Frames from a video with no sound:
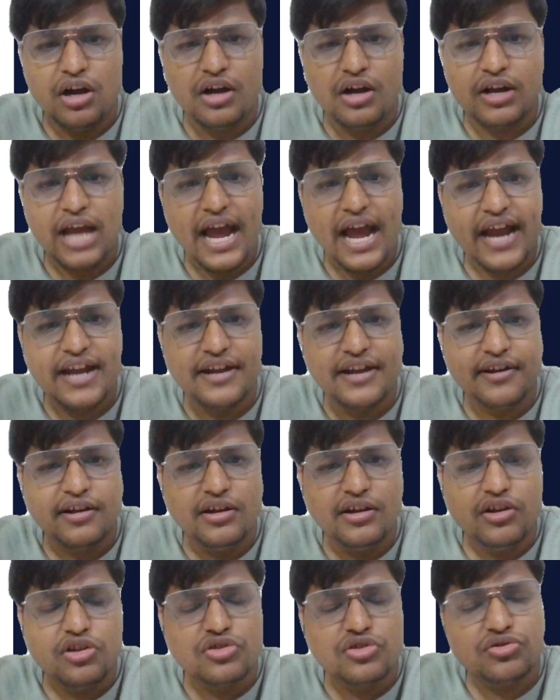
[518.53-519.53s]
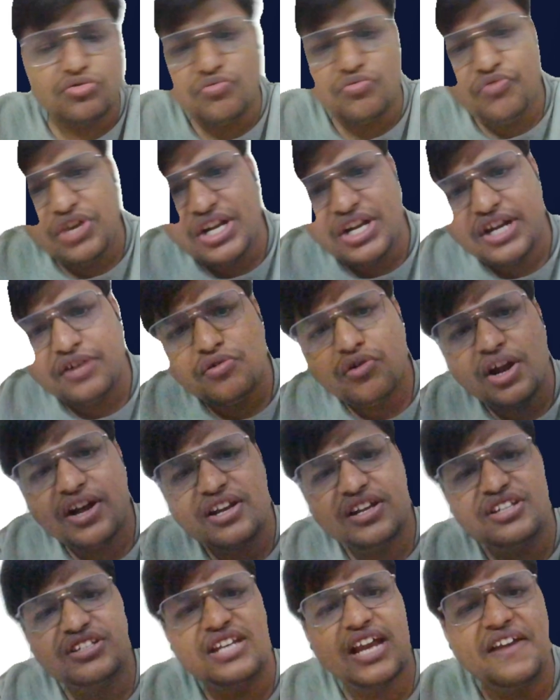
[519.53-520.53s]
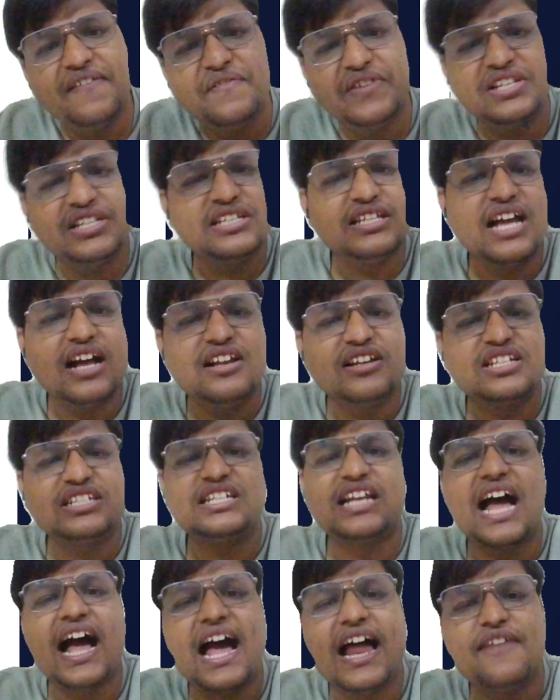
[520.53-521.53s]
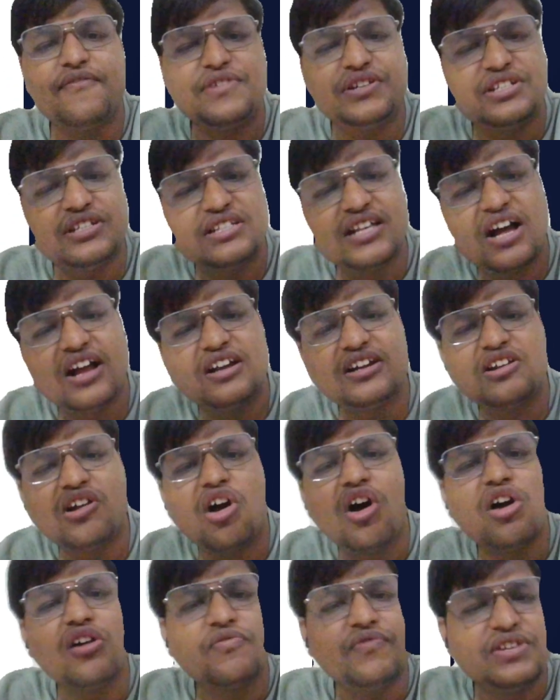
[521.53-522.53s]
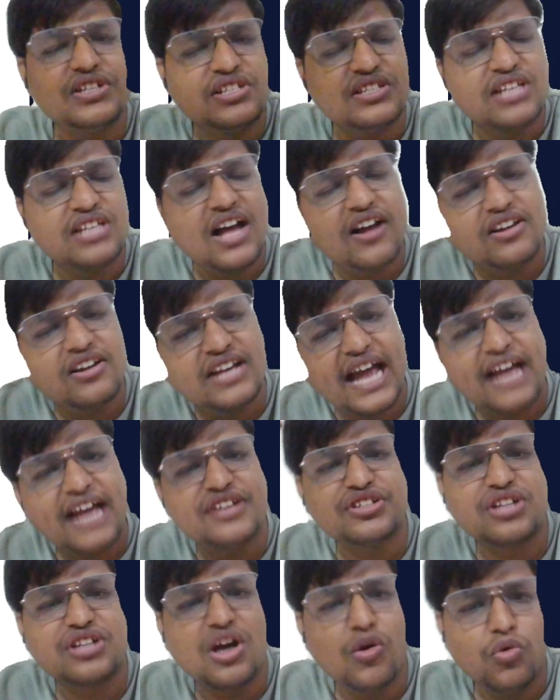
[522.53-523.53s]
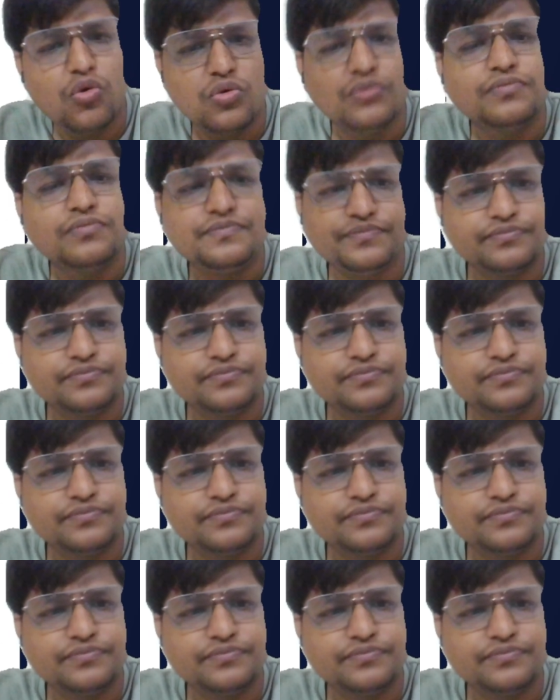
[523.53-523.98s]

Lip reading: right? So we need to understand which is our star, which is our dog, which is our cash cow.